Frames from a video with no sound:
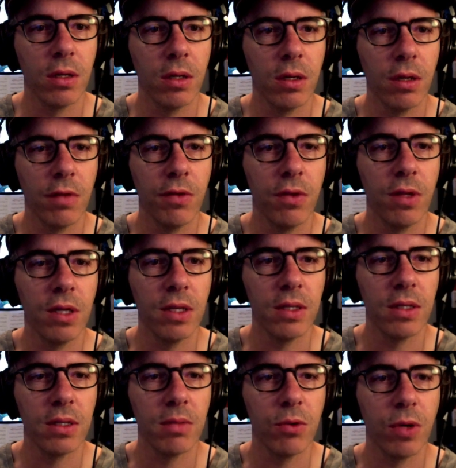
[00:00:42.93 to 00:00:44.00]
a few
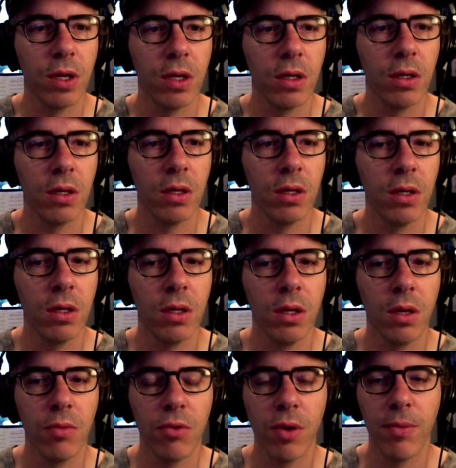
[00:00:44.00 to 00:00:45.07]
things this morning,
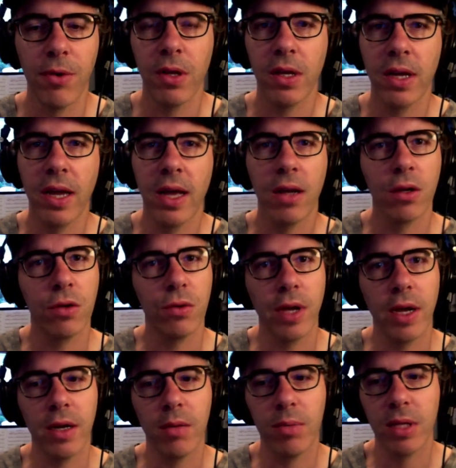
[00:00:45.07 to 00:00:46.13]
primarily how to
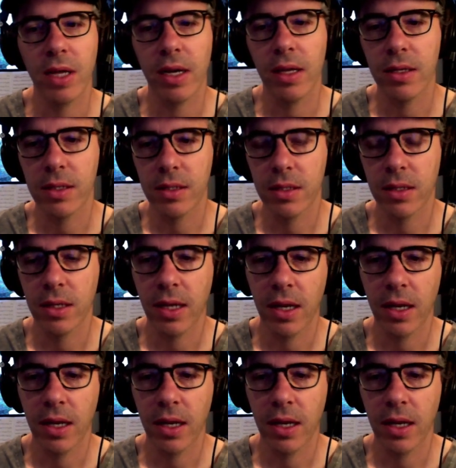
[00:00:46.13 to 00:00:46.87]
create a playlist,